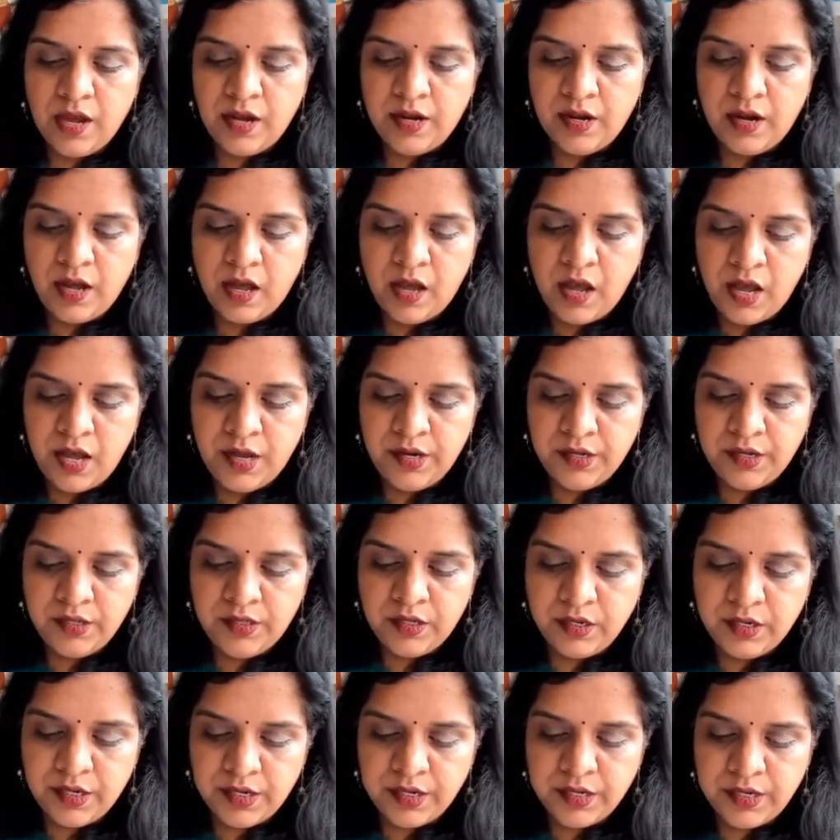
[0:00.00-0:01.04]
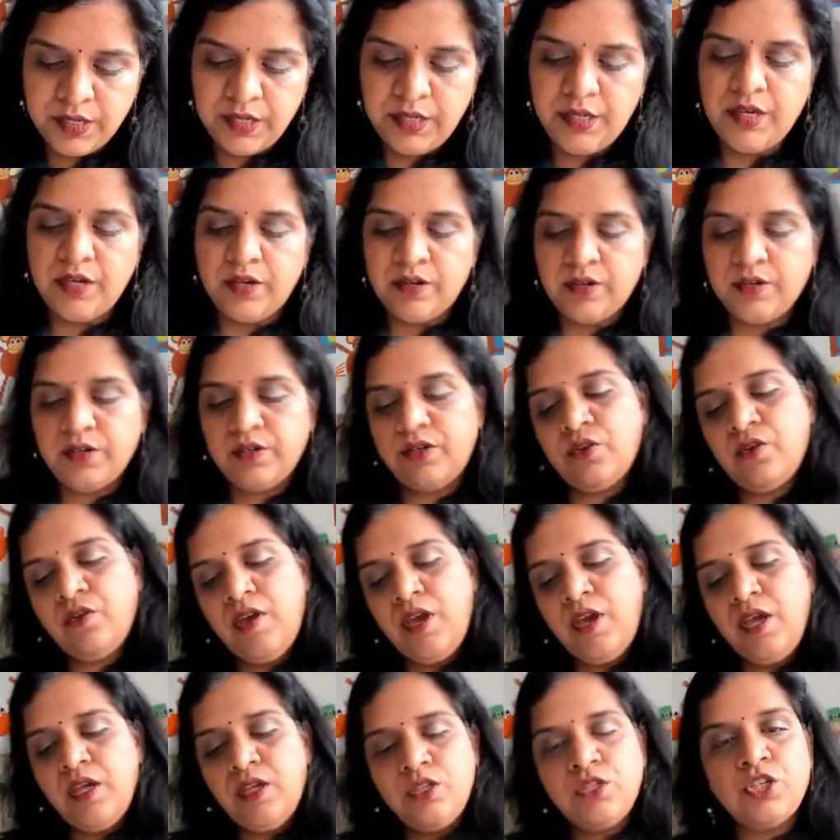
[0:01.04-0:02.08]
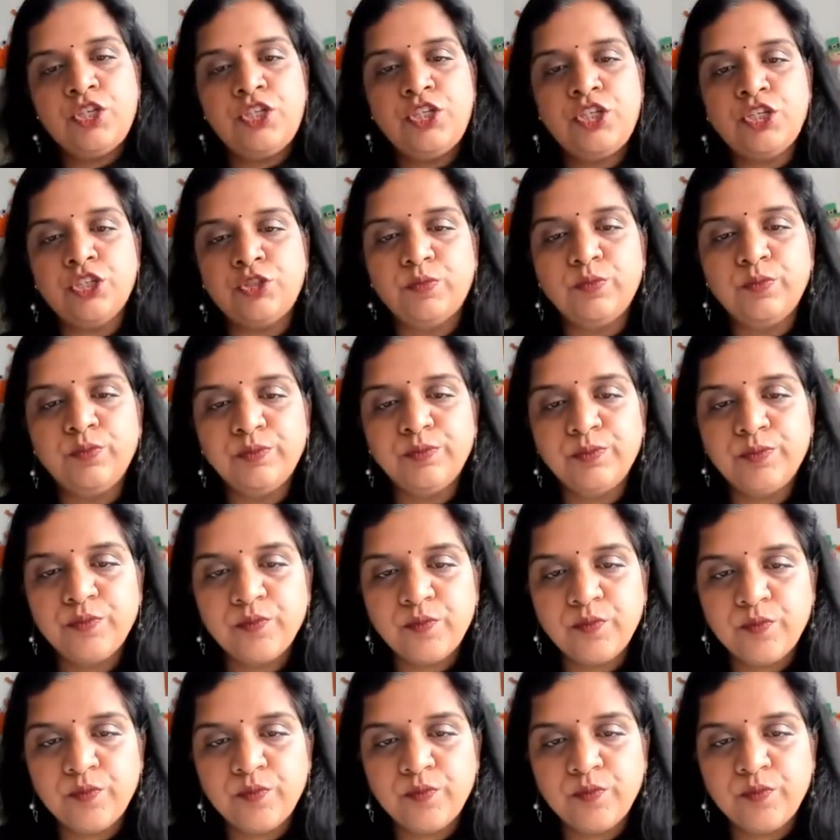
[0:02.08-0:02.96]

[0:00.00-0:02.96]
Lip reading: and another here. Okay, so two.